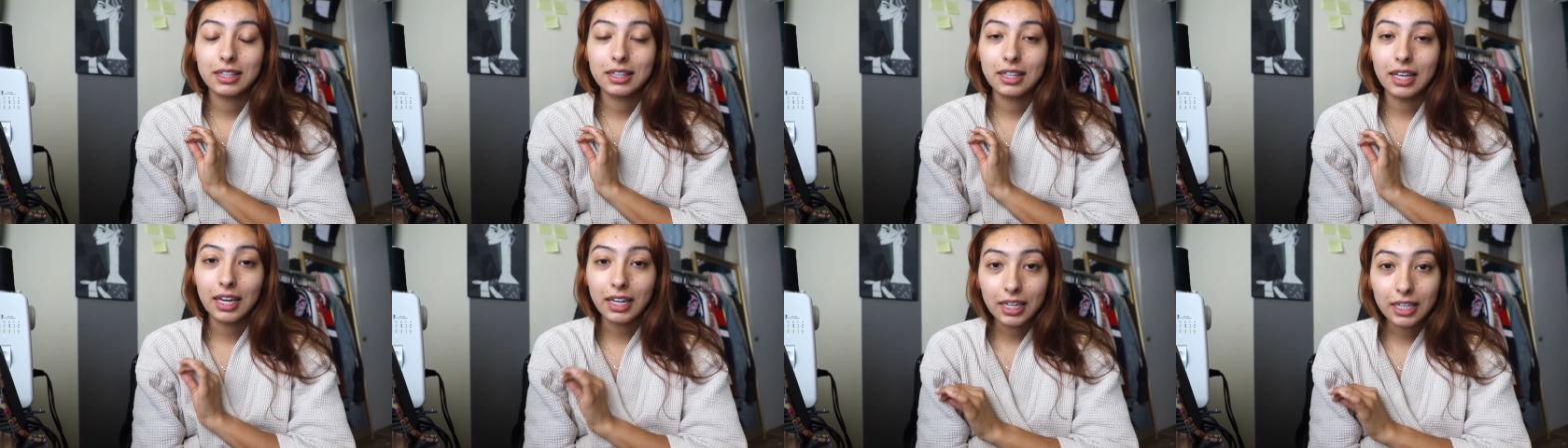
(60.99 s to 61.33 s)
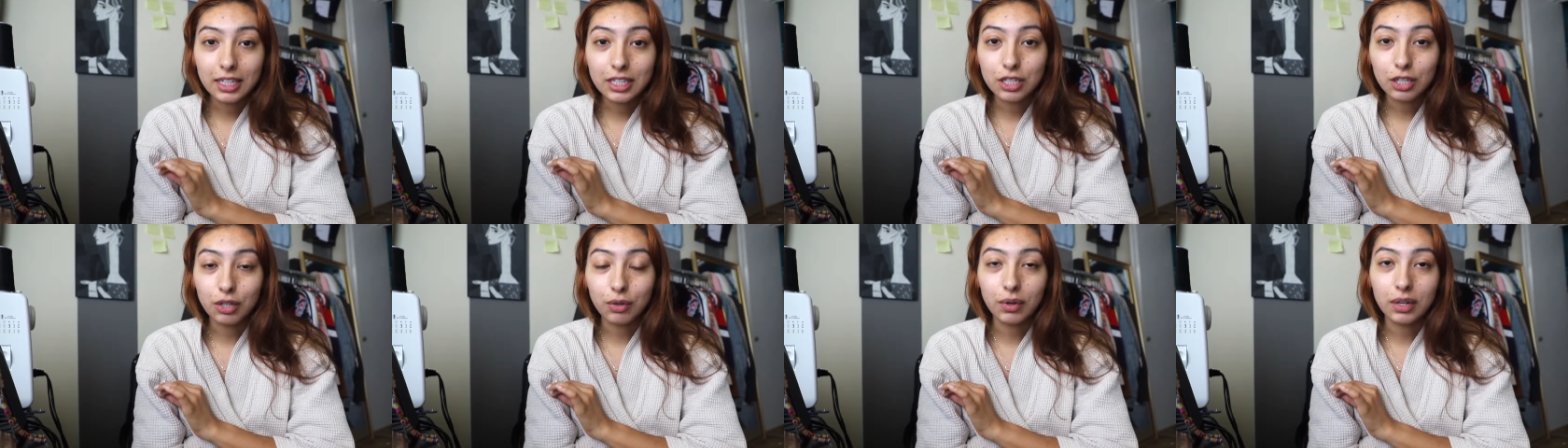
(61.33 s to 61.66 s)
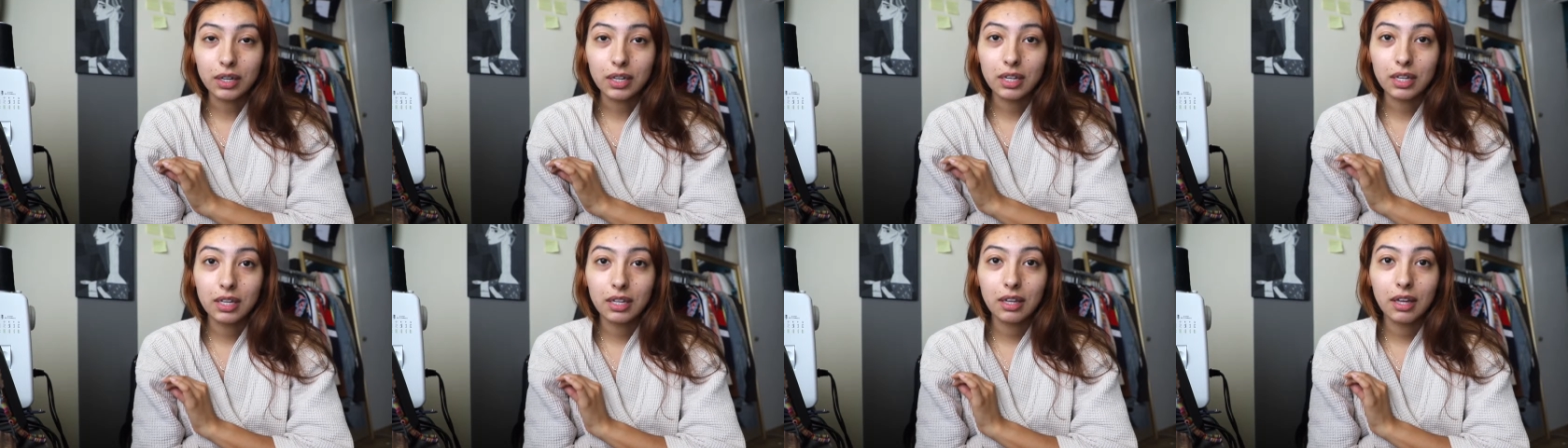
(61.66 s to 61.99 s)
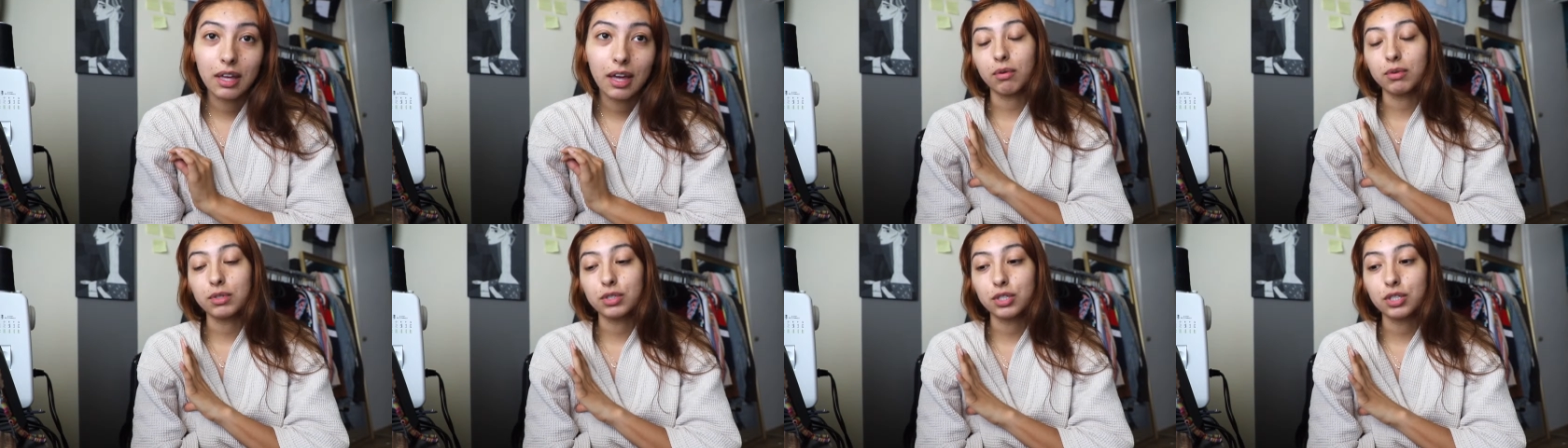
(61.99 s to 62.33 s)
they can do it.
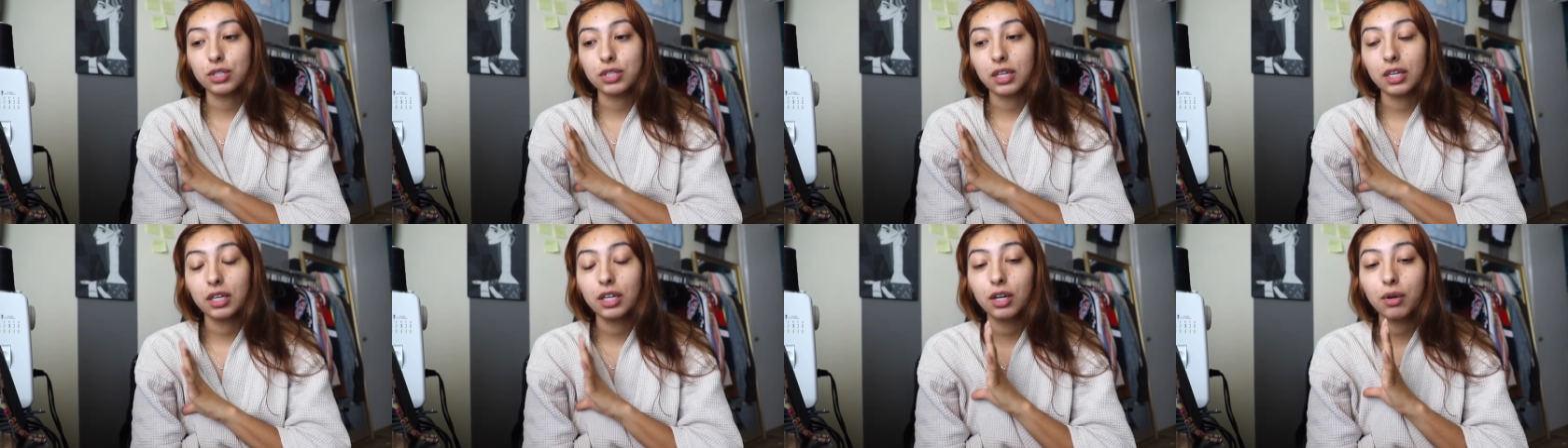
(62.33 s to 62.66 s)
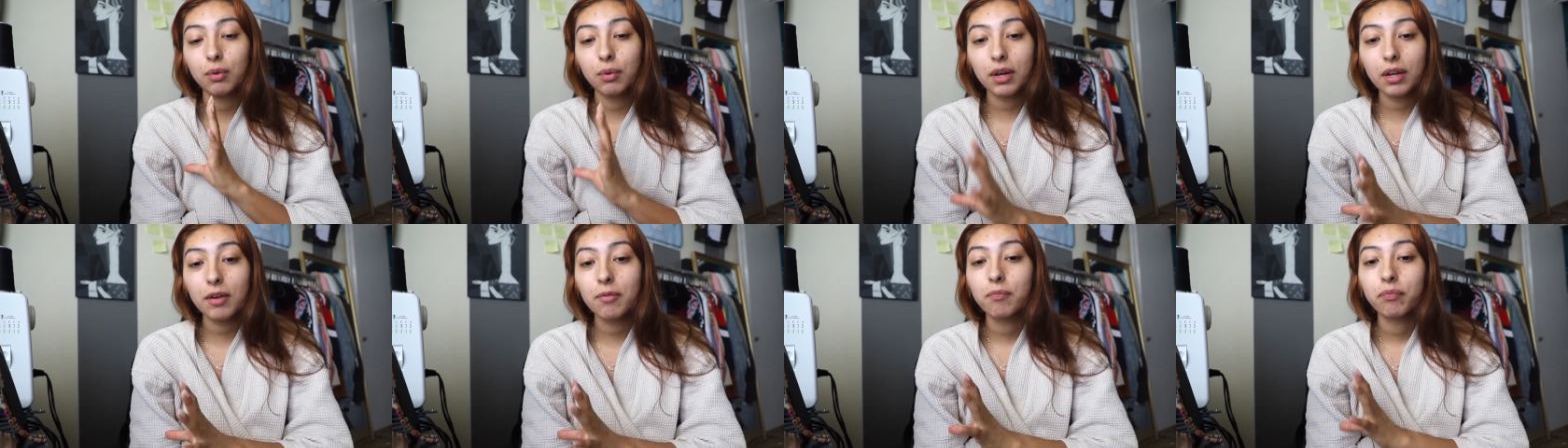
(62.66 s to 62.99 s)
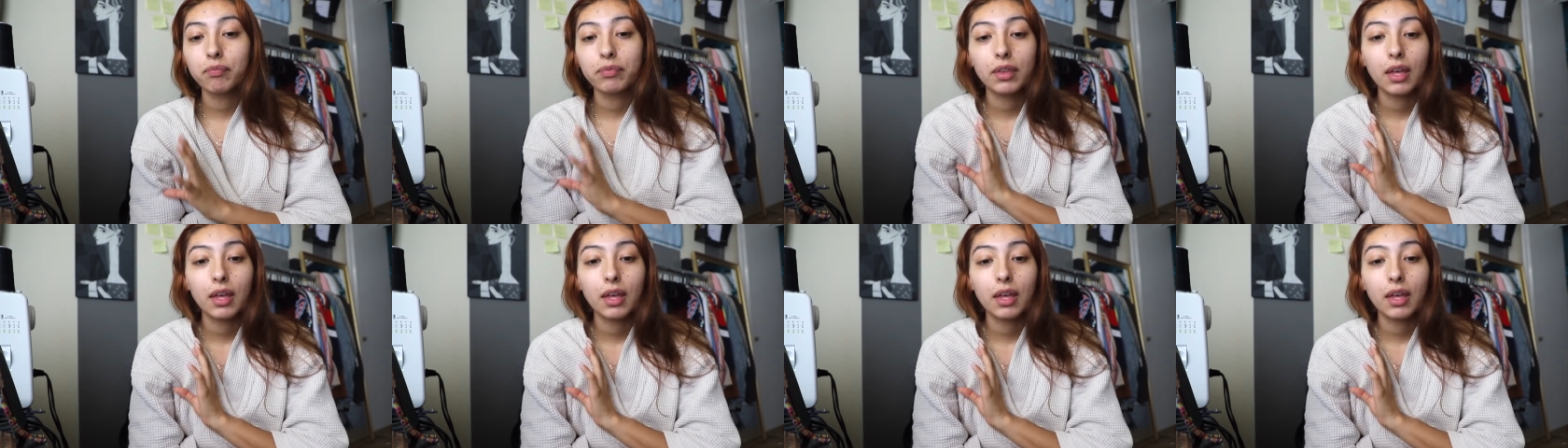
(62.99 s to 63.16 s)
I was just like, you know what?